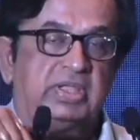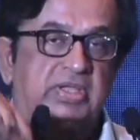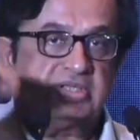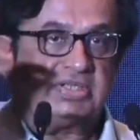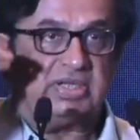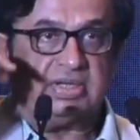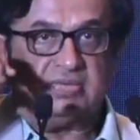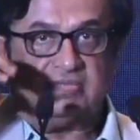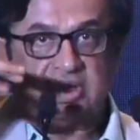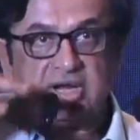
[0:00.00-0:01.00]
See,
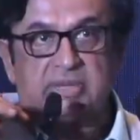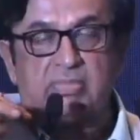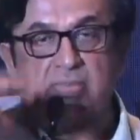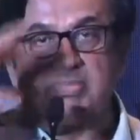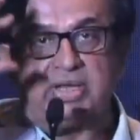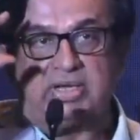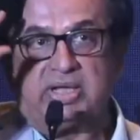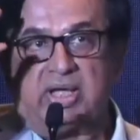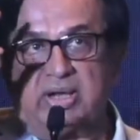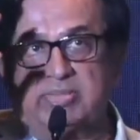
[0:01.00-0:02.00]
we are at Bombay, the
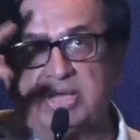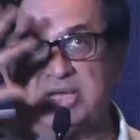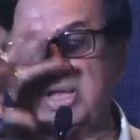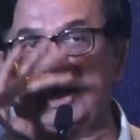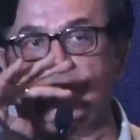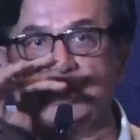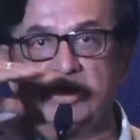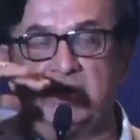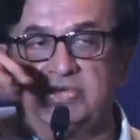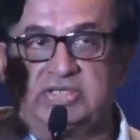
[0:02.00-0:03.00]
RBI
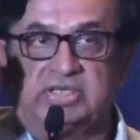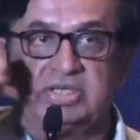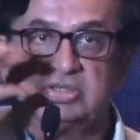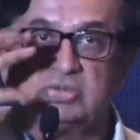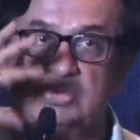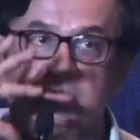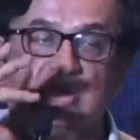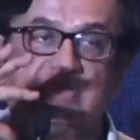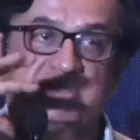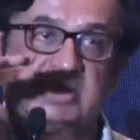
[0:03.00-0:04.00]
head office is here, so those
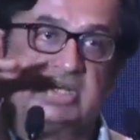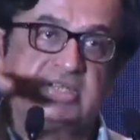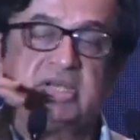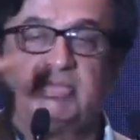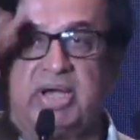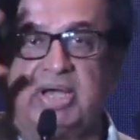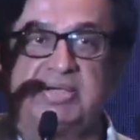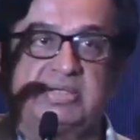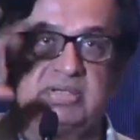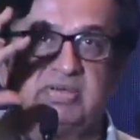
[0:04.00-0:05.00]
officers understand, but at
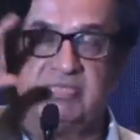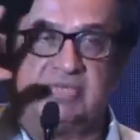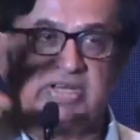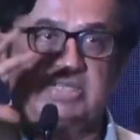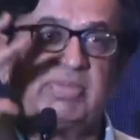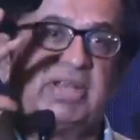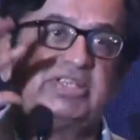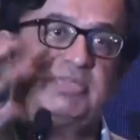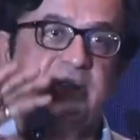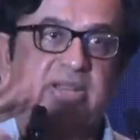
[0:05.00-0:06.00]
various
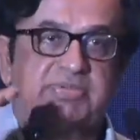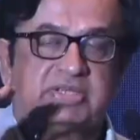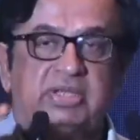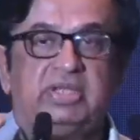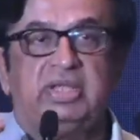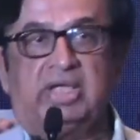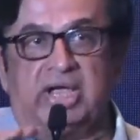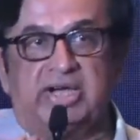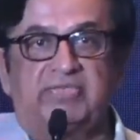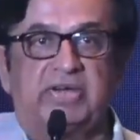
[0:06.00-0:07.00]
branches perhaps
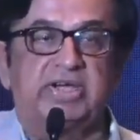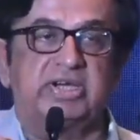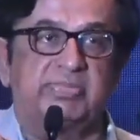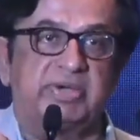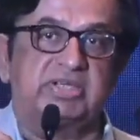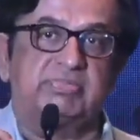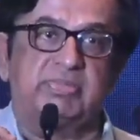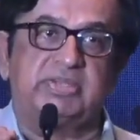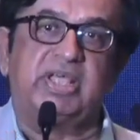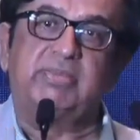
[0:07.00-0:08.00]
a different interpretation may
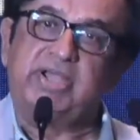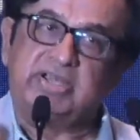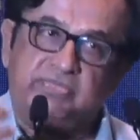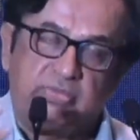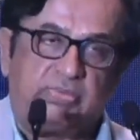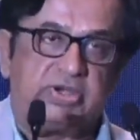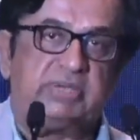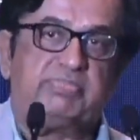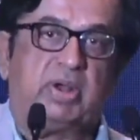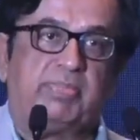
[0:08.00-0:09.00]
be there. But if you put
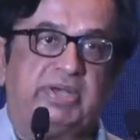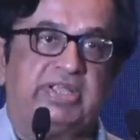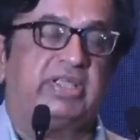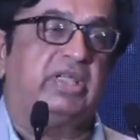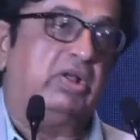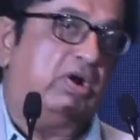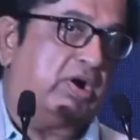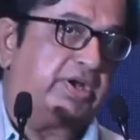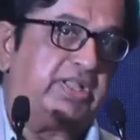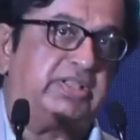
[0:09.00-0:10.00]
it properly
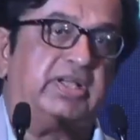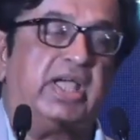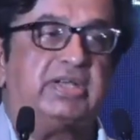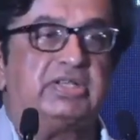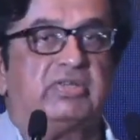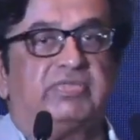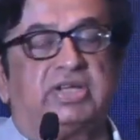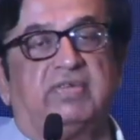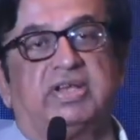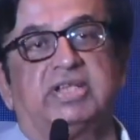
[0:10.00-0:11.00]
or take the guidance of the
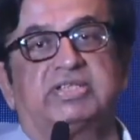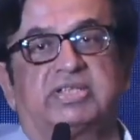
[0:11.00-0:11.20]
governance